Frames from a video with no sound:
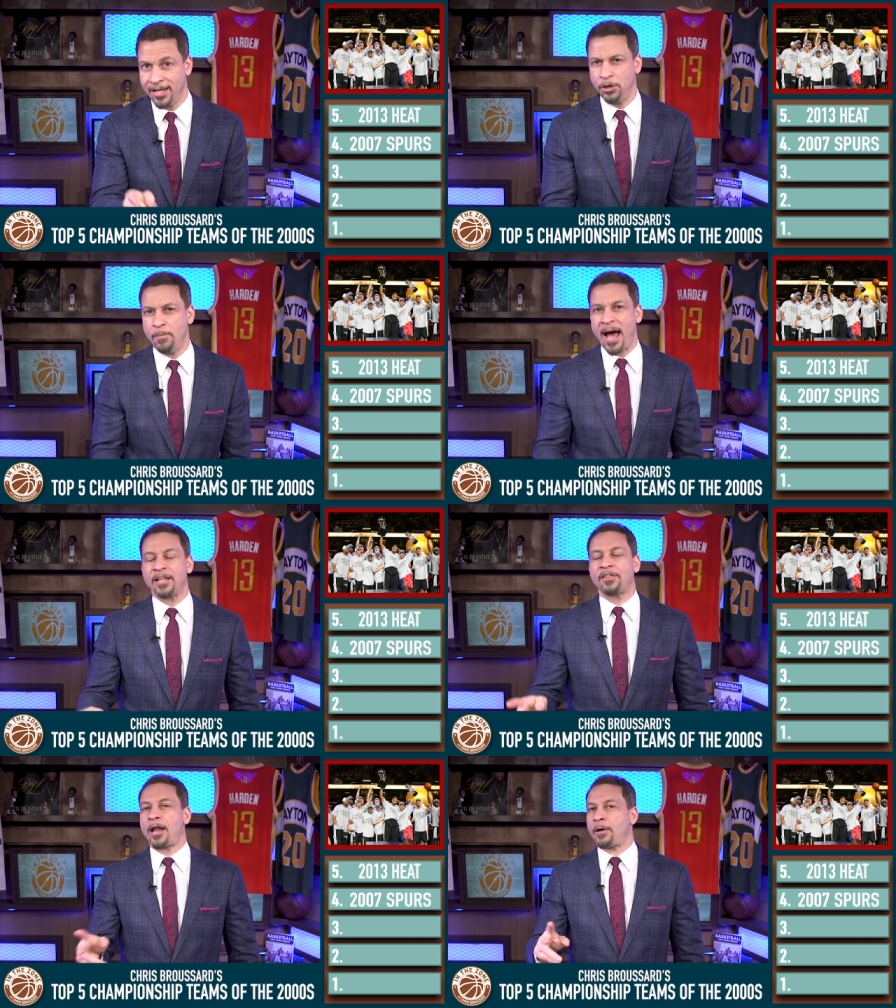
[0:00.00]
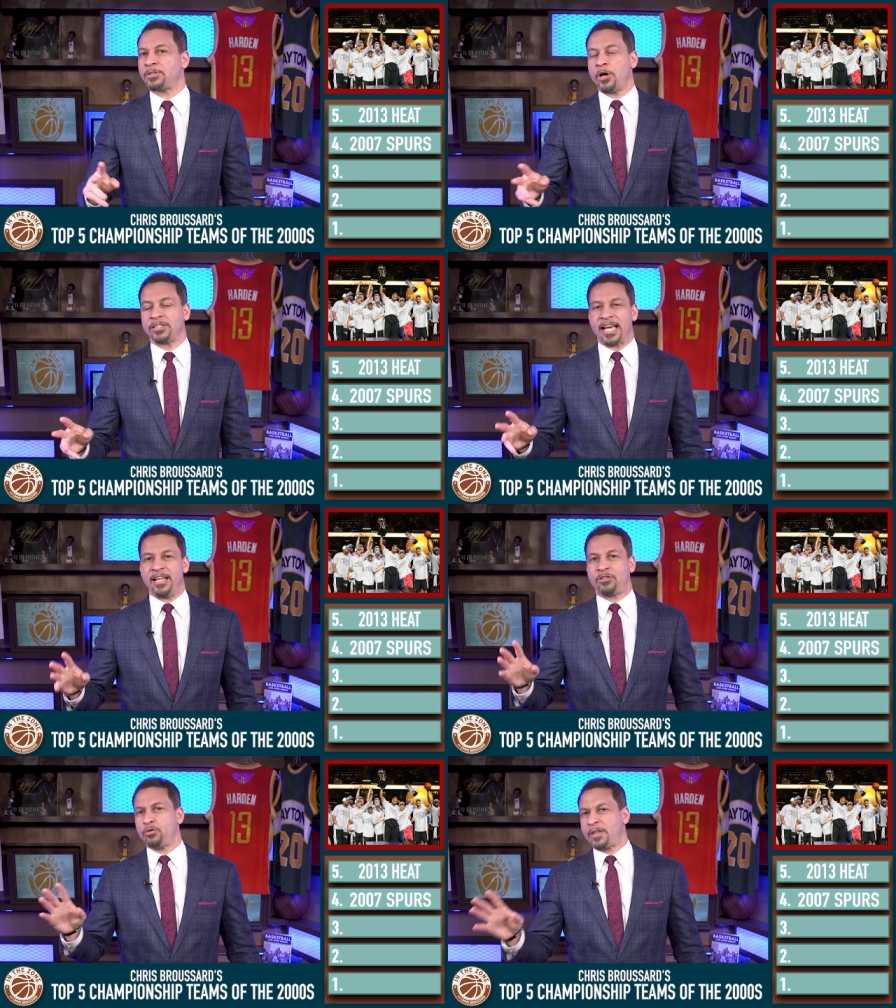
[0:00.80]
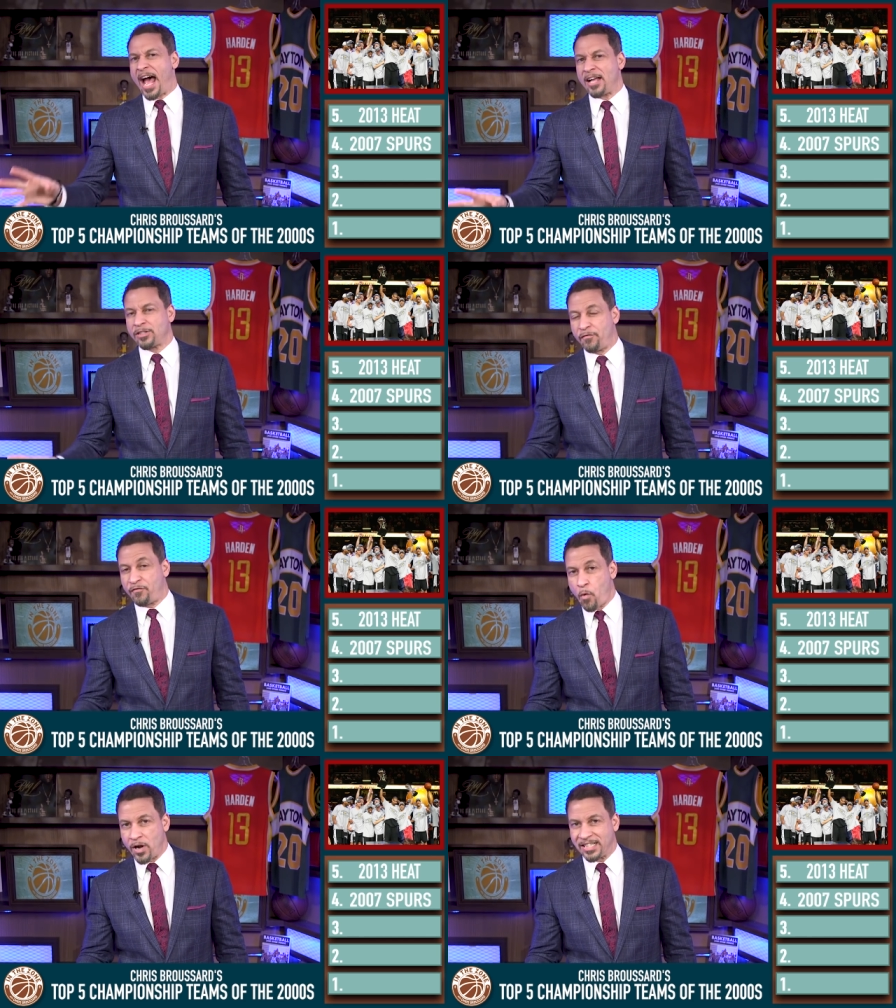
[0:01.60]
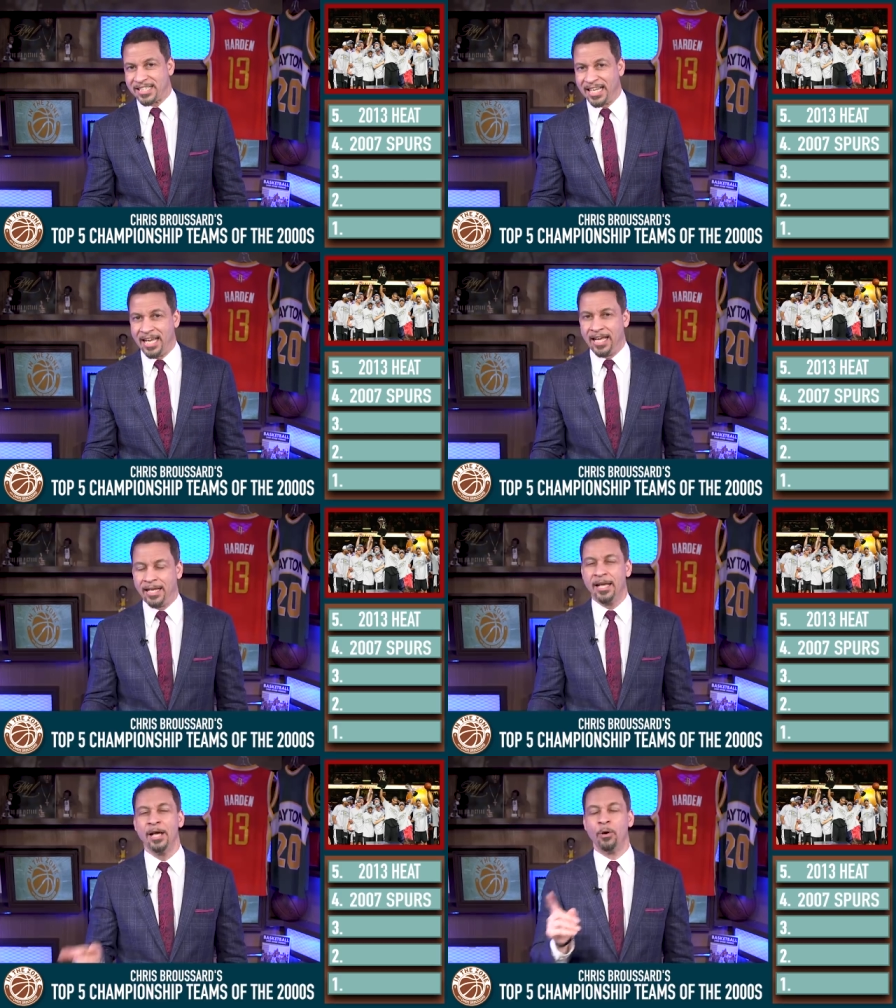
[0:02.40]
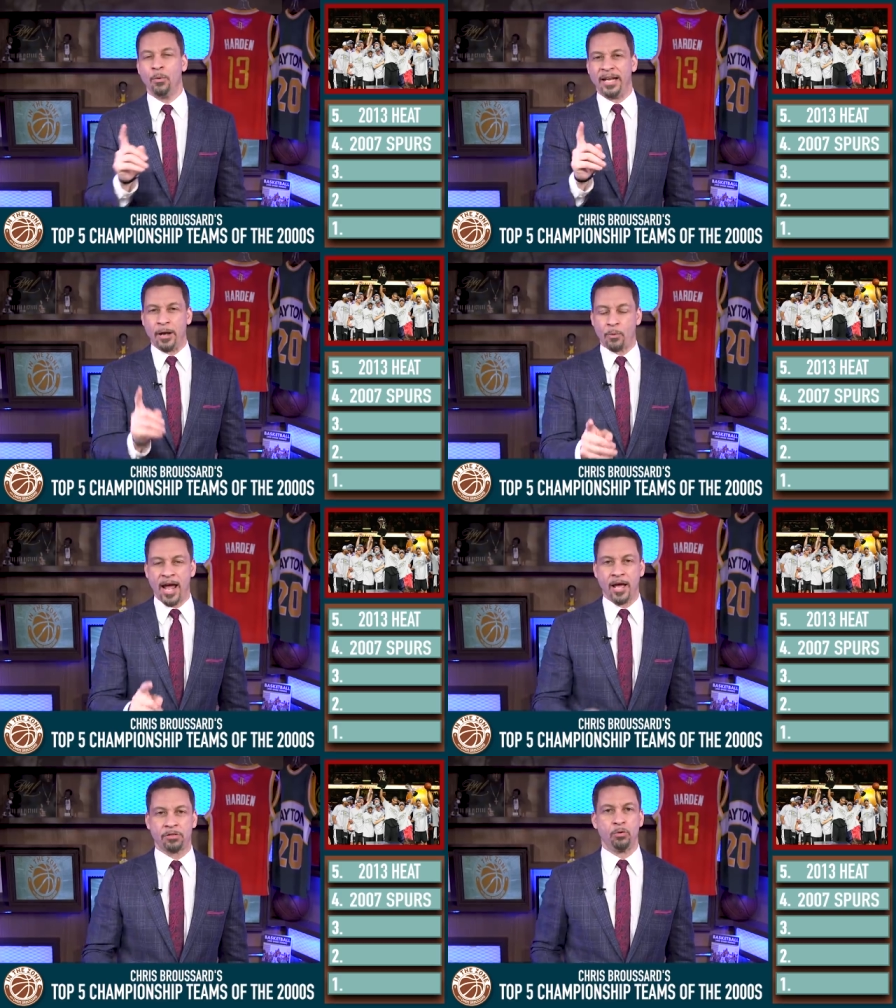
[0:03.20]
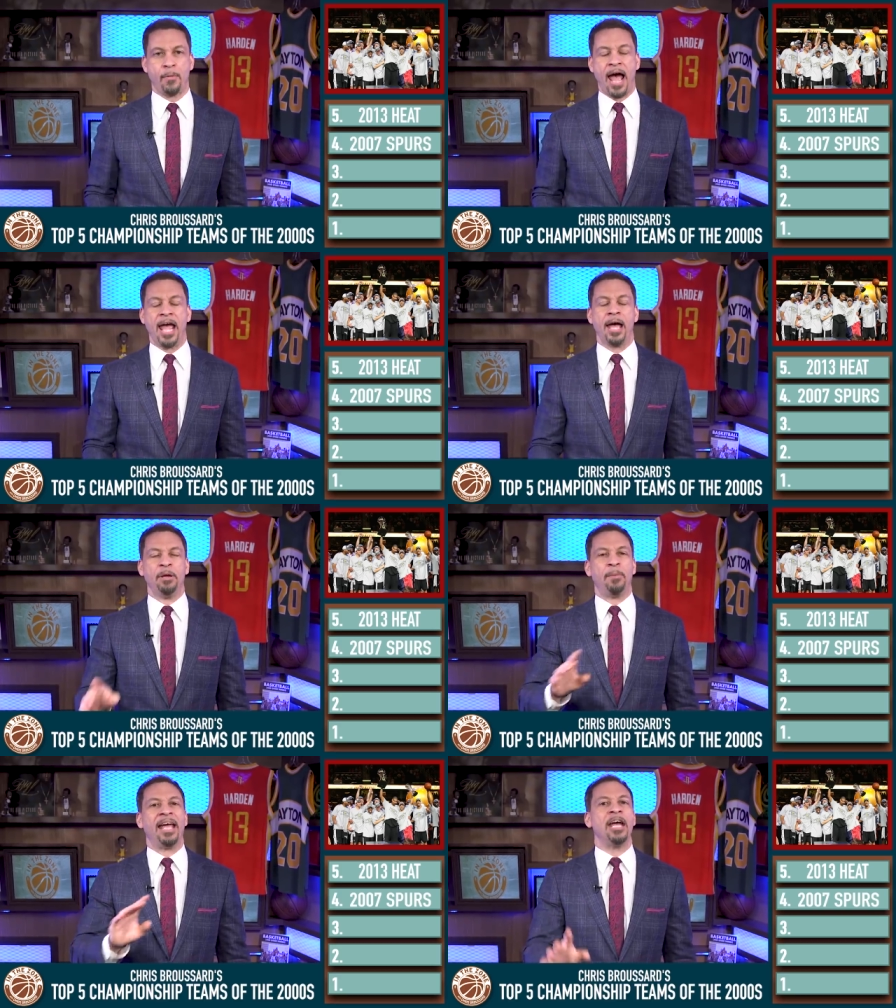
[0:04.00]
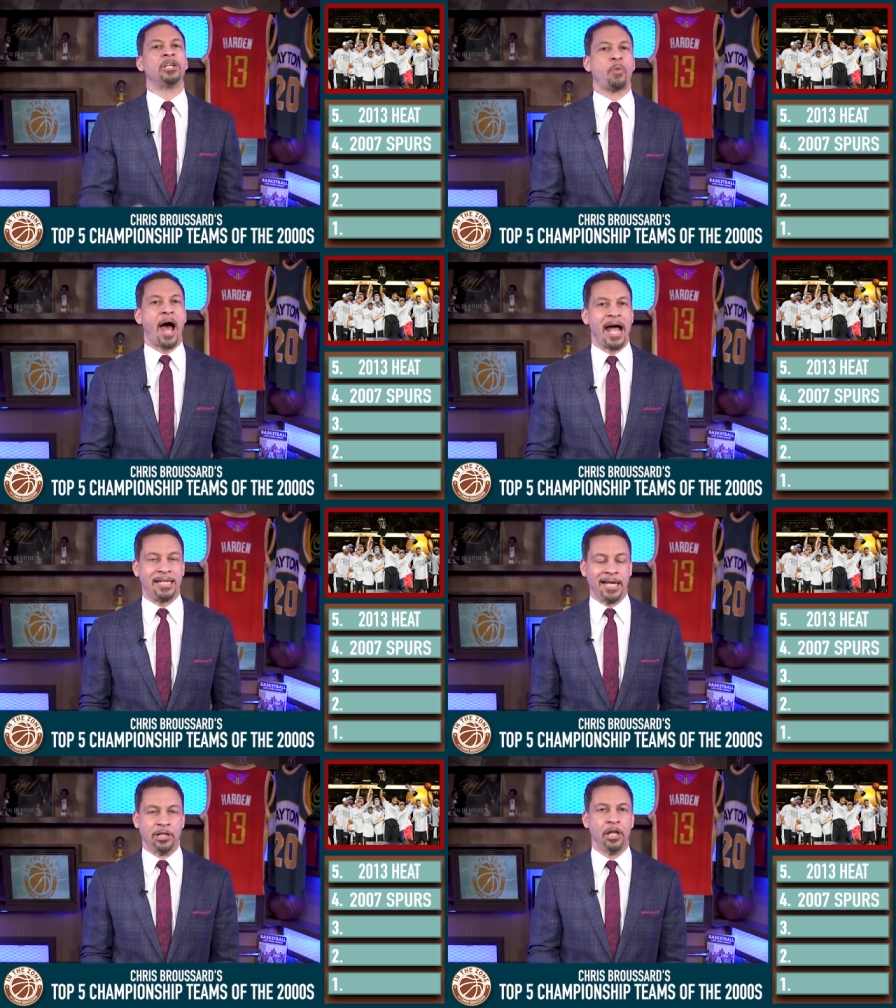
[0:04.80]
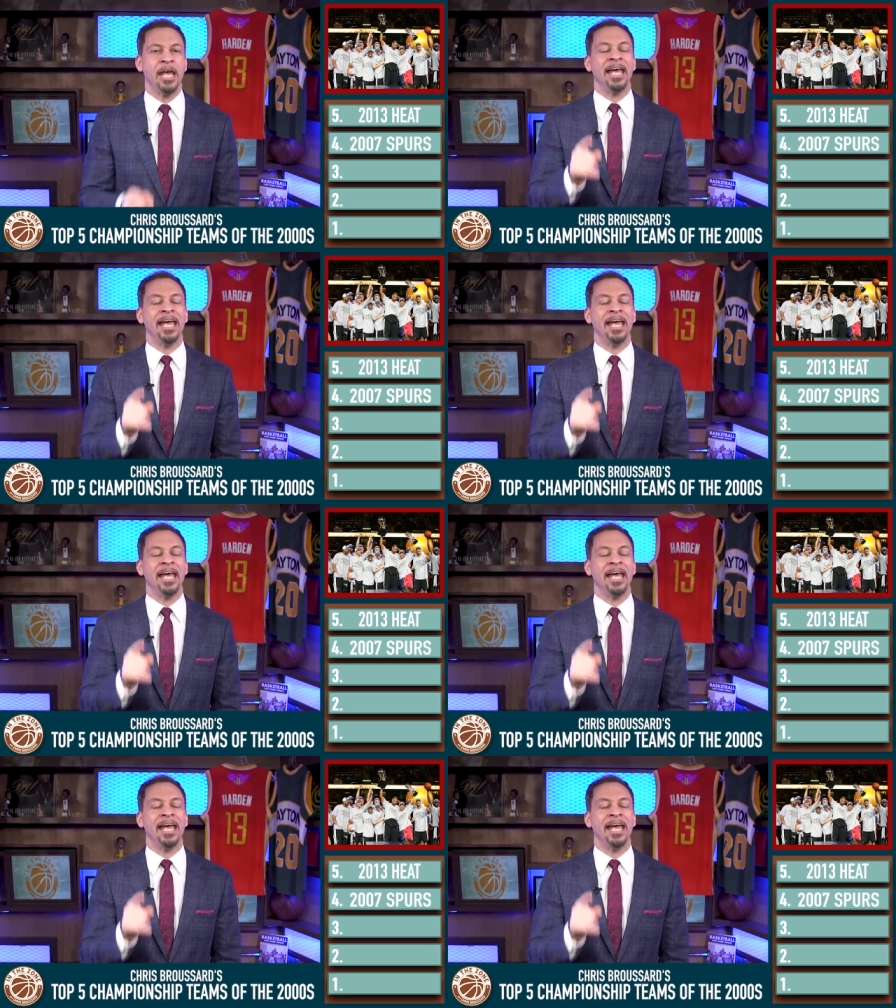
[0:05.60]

You might have thought I was going to say 2014 when they ran through Miami, but here's why I didn't.